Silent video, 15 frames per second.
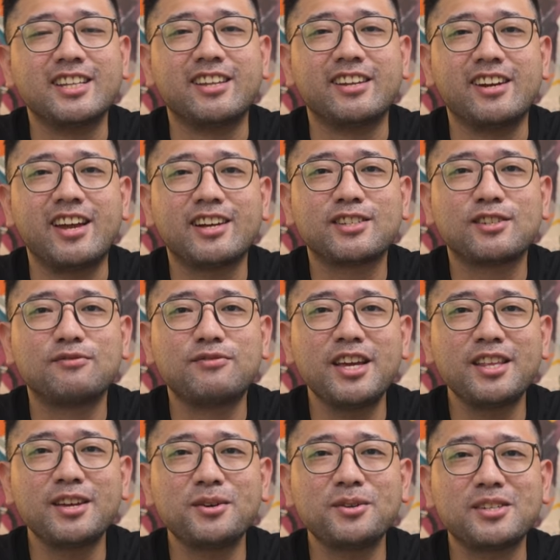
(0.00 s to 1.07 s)
In the next
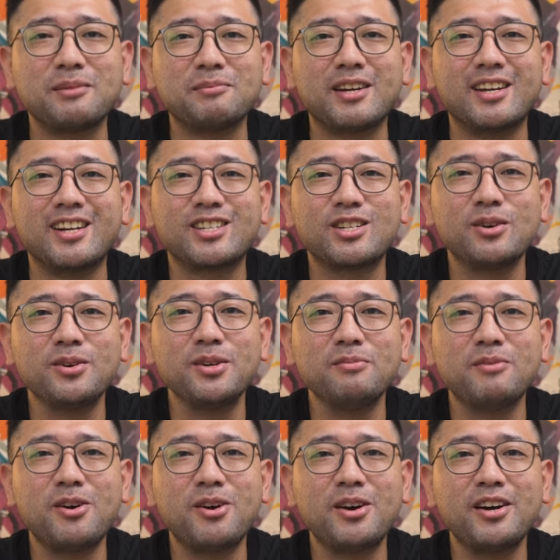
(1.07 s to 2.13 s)
videos, I'm gonna show you
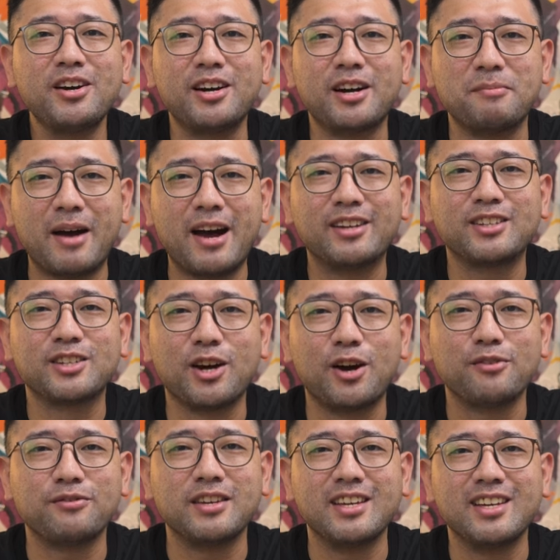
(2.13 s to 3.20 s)
more about
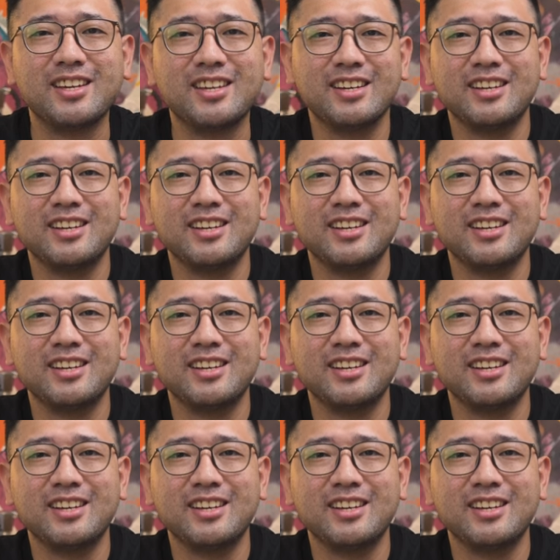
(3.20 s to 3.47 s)
coffee.